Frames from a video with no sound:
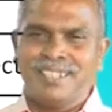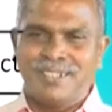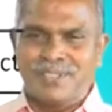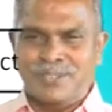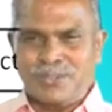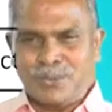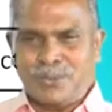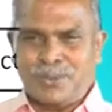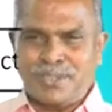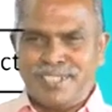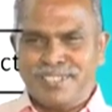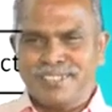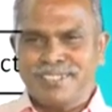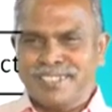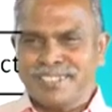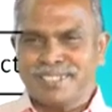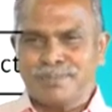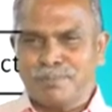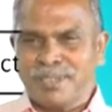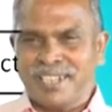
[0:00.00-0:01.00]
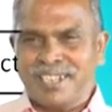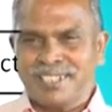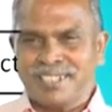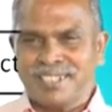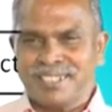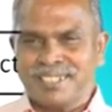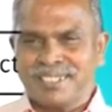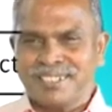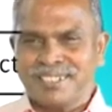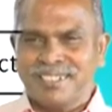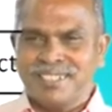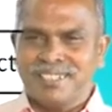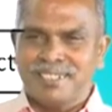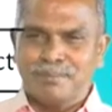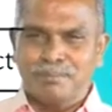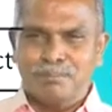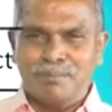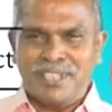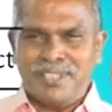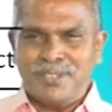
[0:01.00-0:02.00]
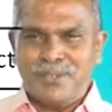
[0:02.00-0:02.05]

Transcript: So, in this manner, by